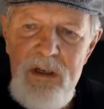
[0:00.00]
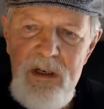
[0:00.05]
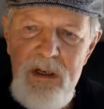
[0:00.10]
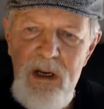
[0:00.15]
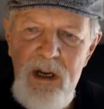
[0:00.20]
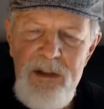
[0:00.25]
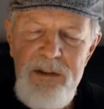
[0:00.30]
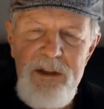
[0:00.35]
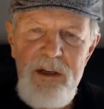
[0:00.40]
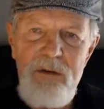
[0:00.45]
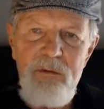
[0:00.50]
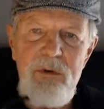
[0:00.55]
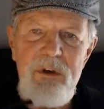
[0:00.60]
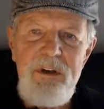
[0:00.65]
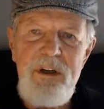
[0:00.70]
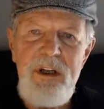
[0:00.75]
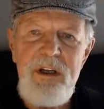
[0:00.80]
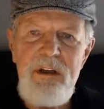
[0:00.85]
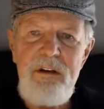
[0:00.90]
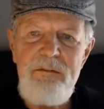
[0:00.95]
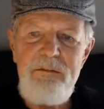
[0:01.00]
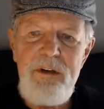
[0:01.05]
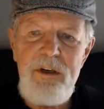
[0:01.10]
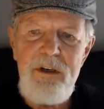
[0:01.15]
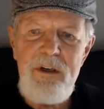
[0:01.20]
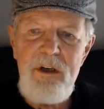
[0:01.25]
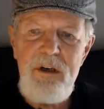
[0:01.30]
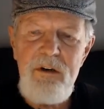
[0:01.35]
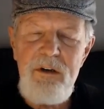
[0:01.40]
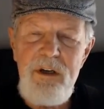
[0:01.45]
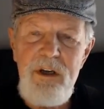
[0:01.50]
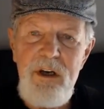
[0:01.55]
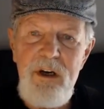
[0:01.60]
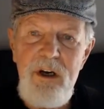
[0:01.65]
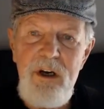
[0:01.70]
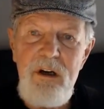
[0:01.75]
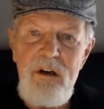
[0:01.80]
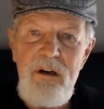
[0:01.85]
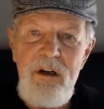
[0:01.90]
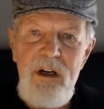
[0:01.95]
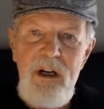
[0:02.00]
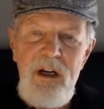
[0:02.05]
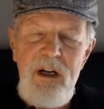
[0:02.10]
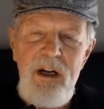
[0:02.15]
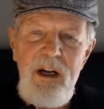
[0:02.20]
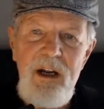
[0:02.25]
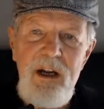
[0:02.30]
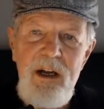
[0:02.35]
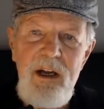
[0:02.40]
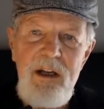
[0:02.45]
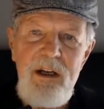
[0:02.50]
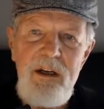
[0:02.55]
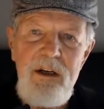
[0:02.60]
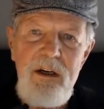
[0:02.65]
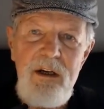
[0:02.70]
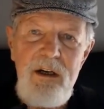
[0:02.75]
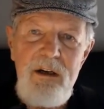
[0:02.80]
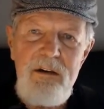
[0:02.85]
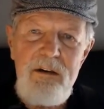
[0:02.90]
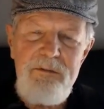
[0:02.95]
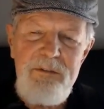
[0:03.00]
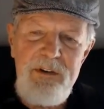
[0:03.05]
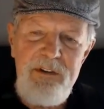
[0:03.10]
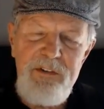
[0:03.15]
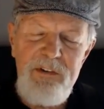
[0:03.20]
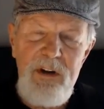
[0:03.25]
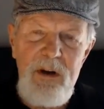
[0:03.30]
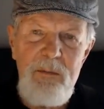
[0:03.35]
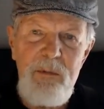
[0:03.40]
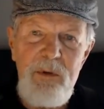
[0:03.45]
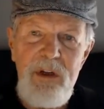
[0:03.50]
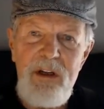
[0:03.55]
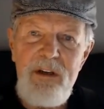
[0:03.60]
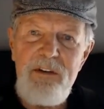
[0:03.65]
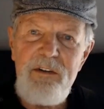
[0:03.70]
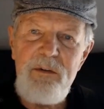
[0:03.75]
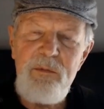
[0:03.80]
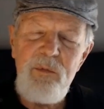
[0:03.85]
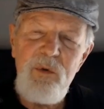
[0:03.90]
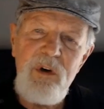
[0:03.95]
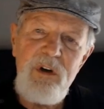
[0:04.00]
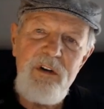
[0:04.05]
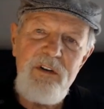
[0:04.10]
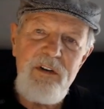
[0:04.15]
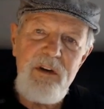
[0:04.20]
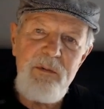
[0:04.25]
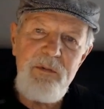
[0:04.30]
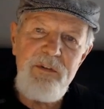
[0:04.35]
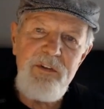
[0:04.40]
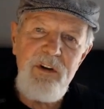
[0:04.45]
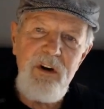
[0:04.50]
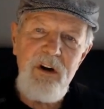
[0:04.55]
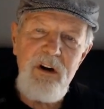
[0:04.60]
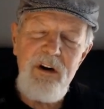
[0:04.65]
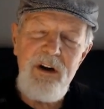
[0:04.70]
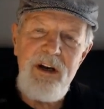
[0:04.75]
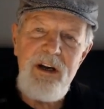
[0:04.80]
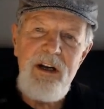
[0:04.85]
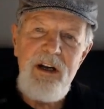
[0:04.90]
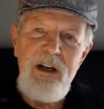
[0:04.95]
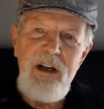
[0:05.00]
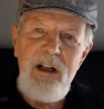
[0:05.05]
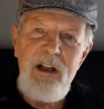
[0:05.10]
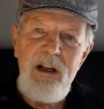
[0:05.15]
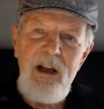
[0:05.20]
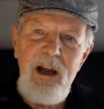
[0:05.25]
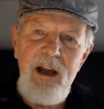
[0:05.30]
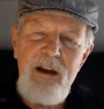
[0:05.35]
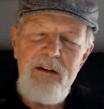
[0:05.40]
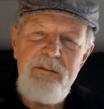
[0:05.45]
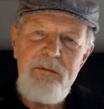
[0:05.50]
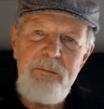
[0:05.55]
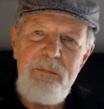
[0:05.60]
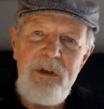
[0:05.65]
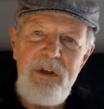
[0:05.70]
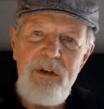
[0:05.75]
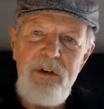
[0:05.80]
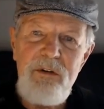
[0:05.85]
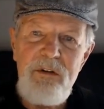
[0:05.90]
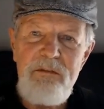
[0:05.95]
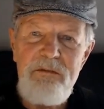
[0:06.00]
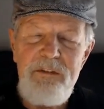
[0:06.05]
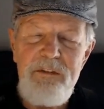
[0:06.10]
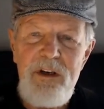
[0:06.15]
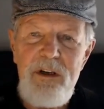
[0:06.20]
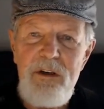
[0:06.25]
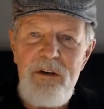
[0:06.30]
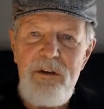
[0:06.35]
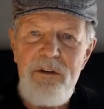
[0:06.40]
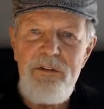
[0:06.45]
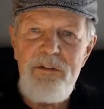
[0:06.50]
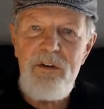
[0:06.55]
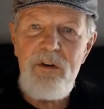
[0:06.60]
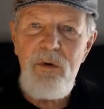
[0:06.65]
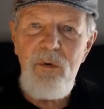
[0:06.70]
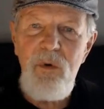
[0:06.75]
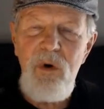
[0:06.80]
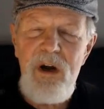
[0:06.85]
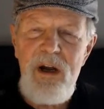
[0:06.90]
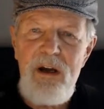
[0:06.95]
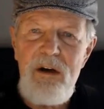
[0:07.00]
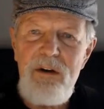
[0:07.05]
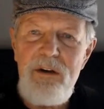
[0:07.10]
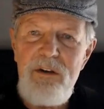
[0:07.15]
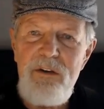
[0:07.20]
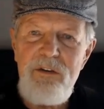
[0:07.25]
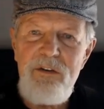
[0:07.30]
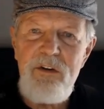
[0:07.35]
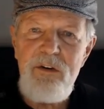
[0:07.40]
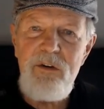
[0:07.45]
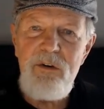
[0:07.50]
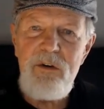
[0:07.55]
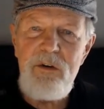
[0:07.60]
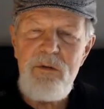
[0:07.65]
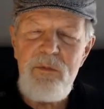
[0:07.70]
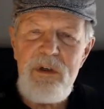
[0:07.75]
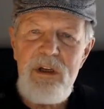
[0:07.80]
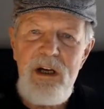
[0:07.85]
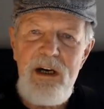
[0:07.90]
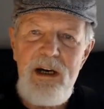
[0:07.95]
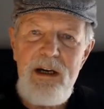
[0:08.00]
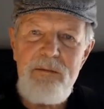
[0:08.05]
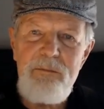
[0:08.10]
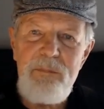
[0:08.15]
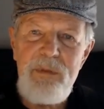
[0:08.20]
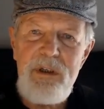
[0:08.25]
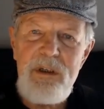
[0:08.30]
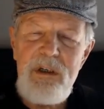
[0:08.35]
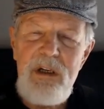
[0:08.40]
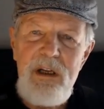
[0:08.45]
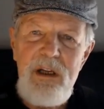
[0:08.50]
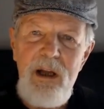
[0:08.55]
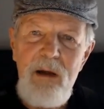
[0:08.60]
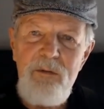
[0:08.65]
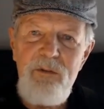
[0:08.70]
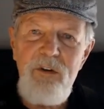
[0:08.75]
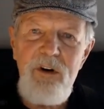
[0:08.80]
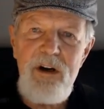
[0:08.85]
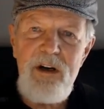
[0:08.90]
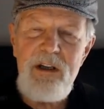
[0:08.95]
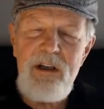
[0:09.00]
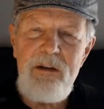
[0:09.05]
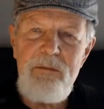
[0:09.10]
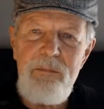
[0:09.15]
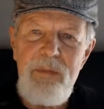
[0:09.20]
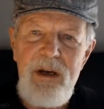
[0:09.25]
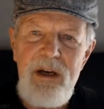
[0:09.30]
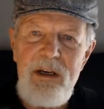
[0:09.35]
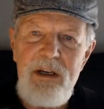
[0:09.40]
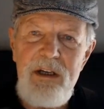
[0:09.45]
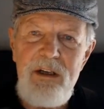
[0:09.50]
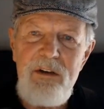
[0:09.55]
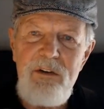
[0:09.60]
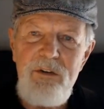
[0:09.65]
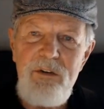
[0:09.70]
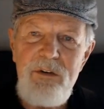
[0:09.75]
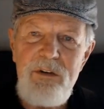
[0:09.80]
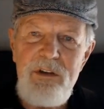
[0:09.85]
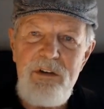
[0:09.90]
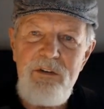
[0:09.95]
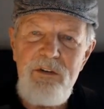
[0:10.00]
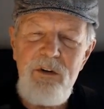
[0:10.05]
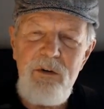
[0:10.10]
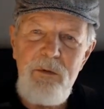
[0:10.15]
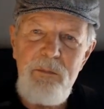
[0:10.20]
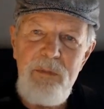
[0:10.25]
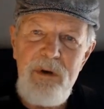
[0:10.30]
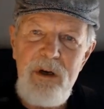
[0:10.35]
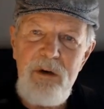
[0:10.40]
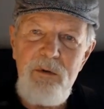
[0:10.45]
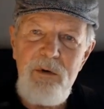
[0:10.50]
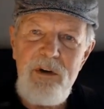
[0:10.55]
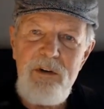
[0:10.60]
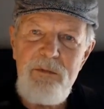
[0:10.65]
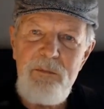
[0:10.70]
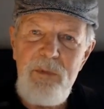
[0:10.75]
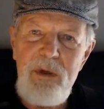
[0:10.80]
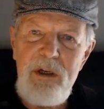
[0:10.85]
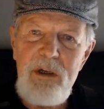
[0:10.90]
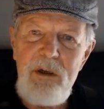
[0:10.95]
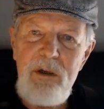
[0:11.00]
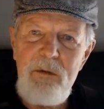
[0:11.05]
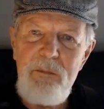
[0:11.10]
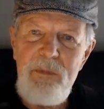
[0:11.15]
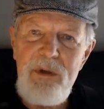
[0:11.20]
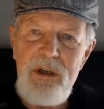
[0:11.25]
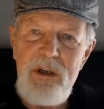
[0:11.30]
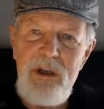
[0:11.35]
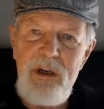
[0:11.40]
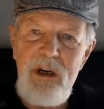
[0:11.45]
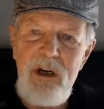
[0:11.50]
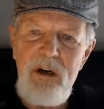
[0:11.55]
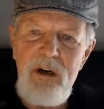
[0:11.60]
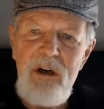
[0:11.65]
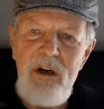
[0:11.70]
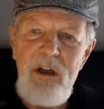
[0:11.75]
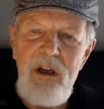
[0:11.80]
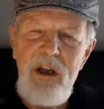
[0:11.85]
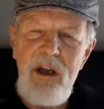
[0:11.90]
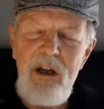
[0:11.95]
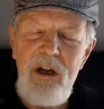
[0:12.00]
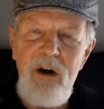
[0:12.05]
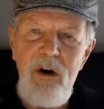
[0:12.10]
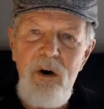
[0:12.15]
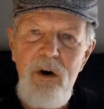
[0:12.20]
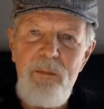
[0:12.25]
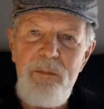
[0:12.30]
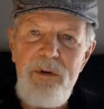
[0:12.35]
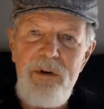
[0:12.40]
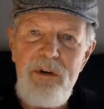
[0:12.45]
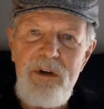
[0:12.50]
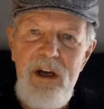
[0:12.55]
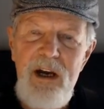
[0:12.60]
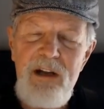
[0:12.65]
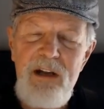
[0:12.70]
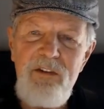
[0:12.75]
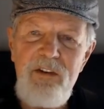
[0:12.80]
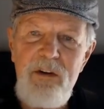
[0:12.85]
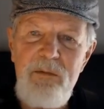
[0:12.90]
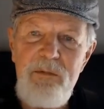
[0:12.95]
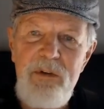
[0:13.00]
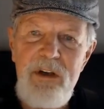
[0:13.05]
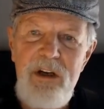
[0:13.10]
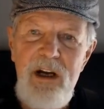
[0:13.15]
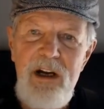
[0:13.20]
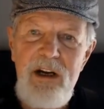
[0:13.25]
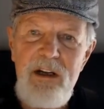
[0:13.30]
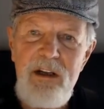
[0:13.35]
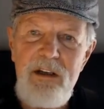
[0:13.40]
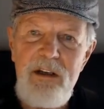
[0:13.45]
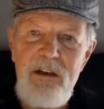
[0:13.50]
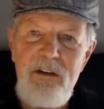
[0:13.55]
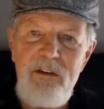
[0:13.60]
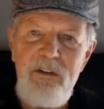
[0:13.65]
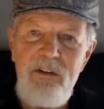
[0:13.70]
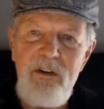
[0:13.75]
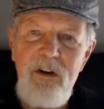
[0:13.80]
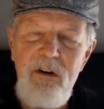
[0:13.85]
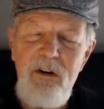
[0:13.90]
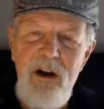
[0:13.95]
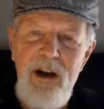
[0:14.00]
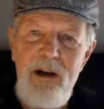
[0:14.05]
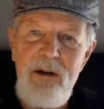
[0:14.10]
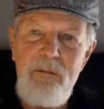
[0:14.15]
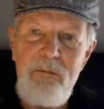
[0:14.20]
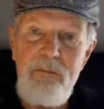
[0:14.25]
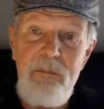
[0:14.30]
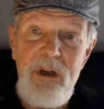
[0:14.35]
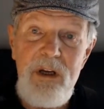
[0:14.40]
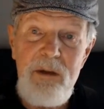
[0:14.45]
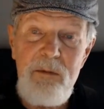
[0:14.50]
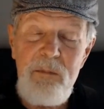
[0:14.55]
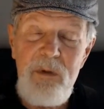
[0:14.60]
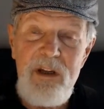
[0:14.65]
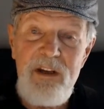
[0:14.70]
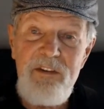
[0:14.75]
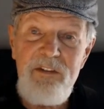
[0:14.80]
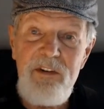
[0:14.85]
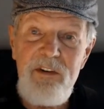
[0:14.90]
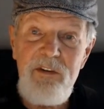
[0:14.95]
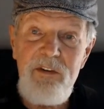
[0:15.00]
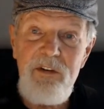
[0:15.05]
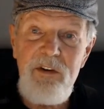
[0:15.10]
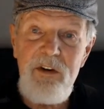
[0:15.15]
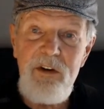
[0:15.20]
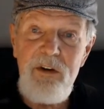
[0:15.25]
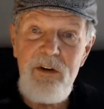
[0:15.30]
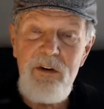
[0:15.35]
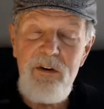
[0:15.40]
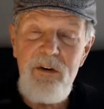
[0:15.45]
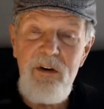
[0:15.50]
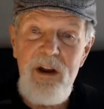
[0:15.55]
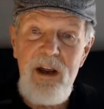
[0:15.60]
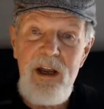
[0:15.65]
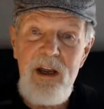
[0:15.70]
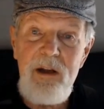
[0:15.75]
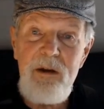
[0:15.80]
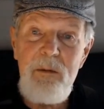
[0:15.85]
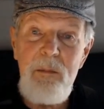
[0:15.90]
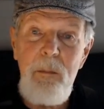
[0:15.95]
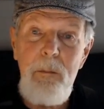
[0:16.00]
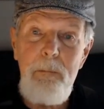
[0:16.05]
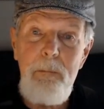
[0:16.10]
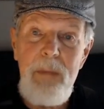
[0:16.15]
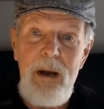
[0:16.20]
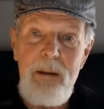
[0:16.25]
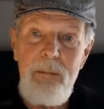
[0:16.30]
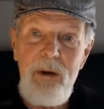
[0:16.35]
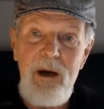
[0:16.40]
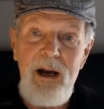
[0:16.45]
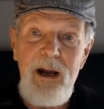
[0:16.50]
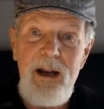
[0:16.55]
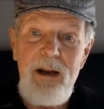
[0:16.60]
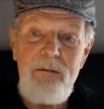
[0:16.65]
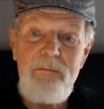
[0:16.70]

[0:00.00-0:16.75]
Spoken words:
I think we'll end the video here, and if I stumble on some words, I'm sorry. I haven't been doing videos in a while. I used to do them a lot, but I'm trying to get back into it, so bear with me a little bit there, and I hope you got something out of this. All right, many blessings to you, and bye-bye.